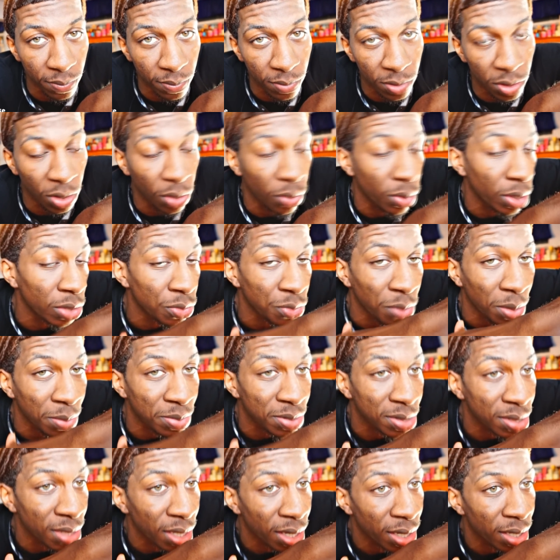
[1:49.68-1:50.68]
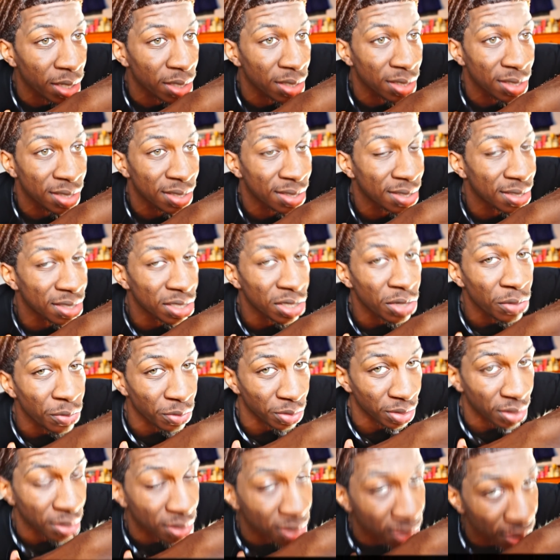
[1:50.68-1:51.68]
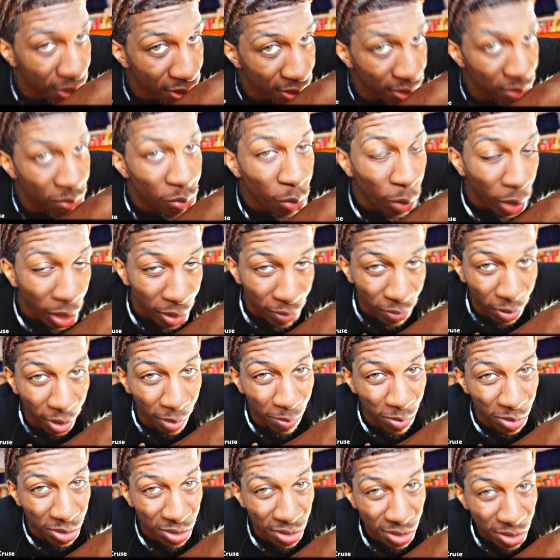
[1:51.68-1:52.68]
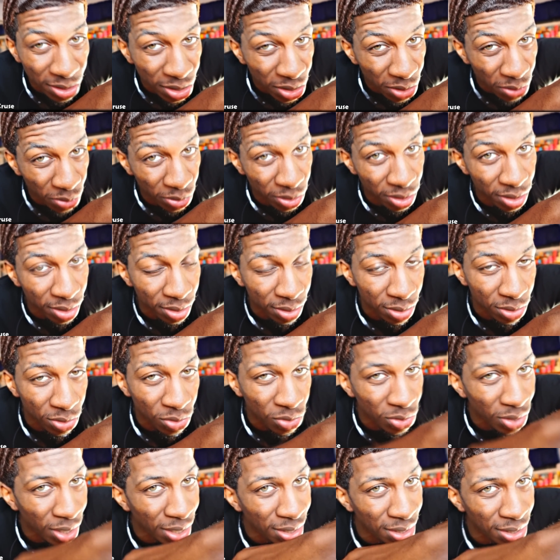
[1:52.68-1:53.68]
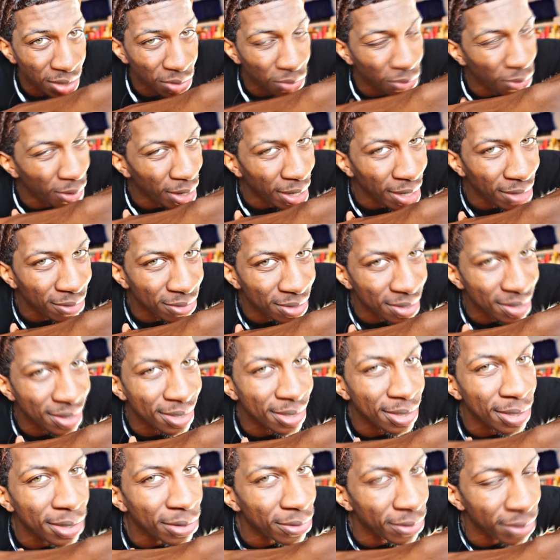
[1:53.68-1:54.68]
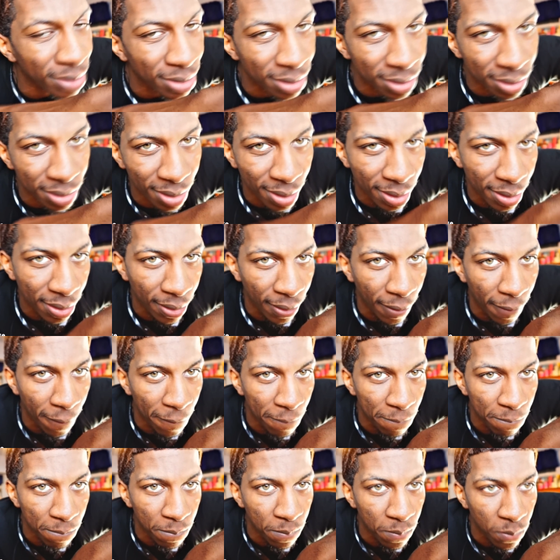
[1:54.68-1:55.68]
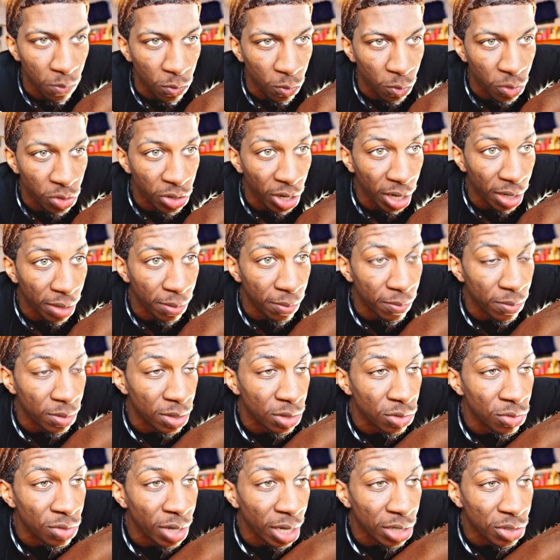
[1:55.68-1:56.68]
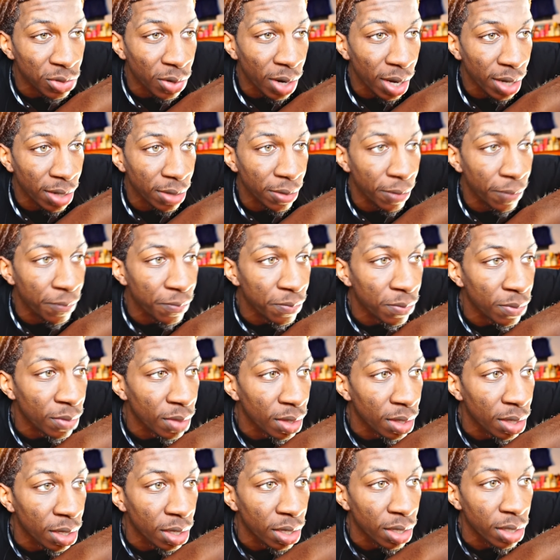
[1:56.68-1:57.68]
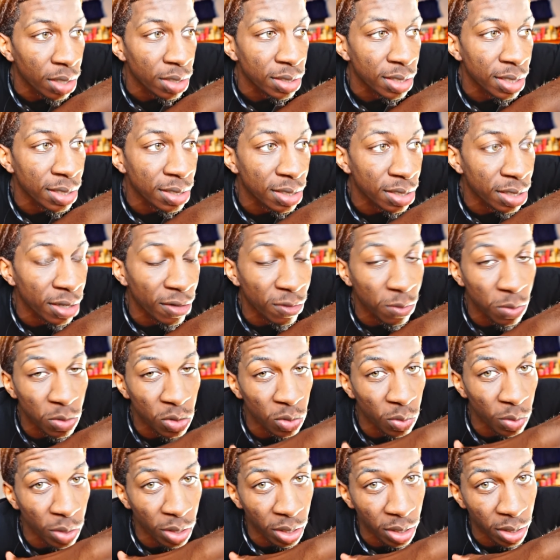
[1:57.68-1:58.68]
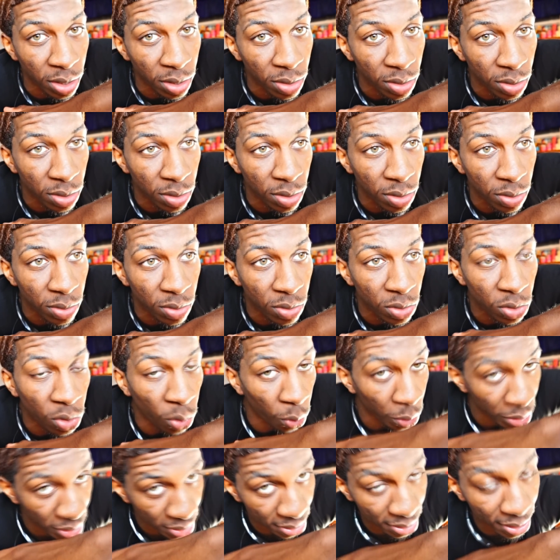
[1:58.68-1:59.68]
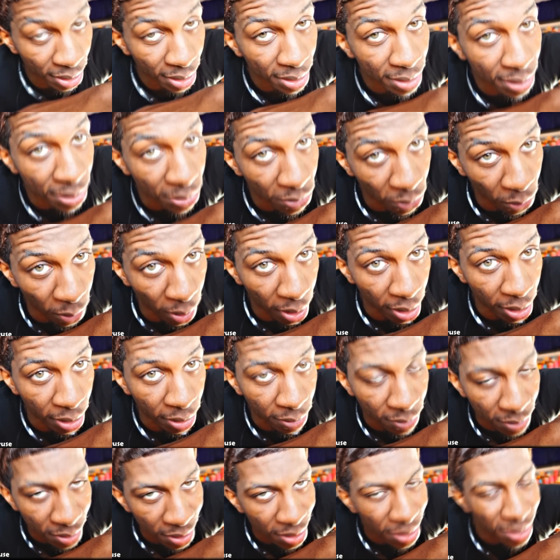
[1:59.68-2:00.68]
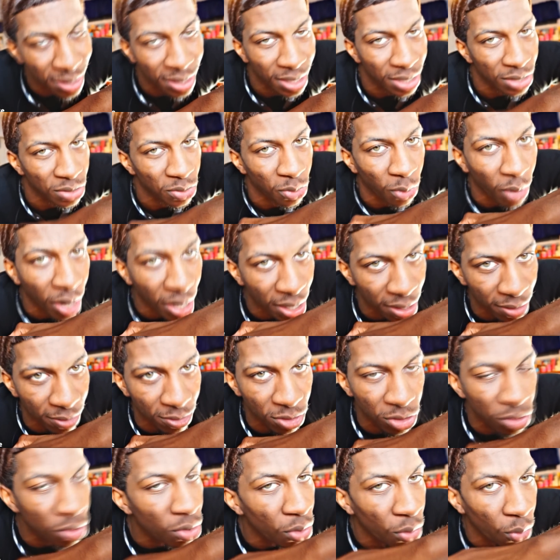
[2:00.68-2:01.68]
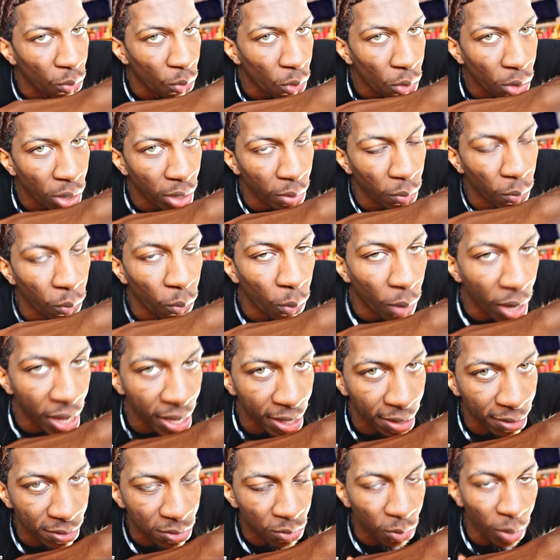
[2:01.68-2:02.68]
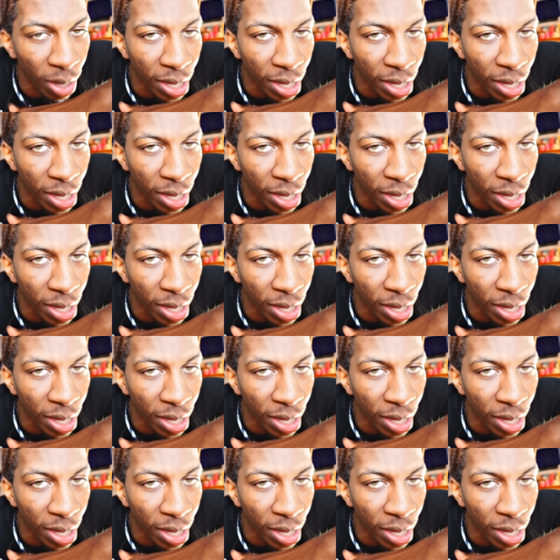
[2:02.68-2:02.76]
So that's what I'm saying, it's serious. This wave game is serious. You trying to get waves, it's serious. You're not trying to, see, it's the difference between 360 waves and just waves. You don't want waves.